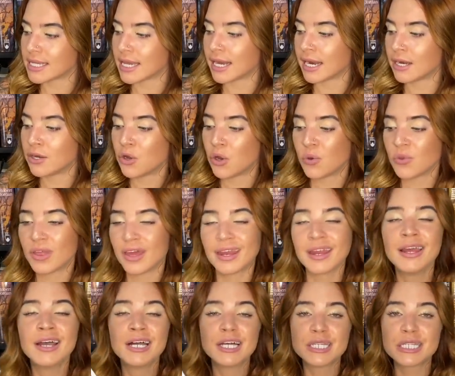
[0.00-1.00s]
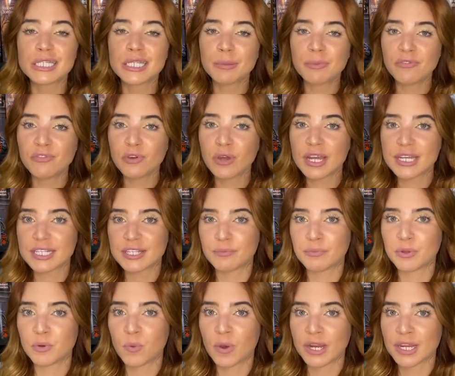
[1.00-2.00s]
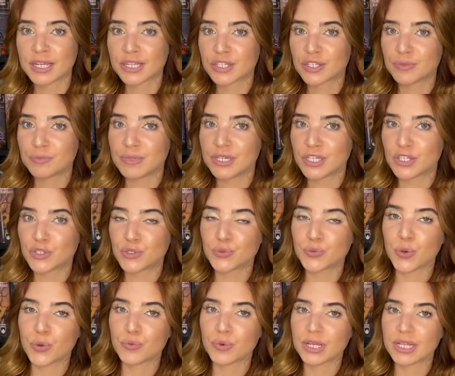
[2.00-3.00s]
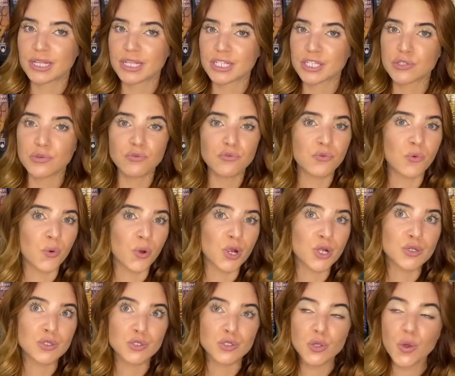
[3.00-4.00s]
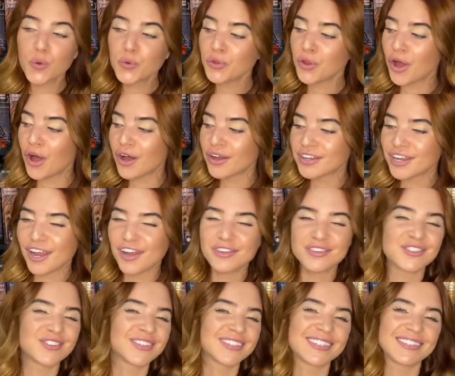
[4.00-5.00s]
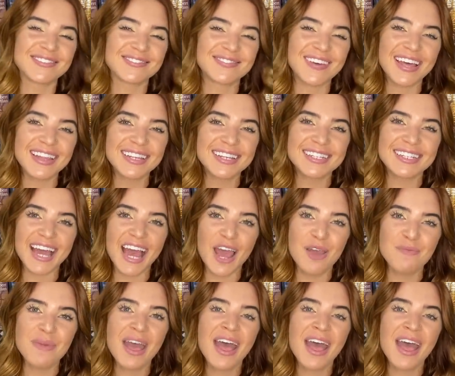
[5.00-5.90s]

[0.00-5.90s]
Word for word: and I know that some of you guys have been wanting me to read this for so long now, so it's finally time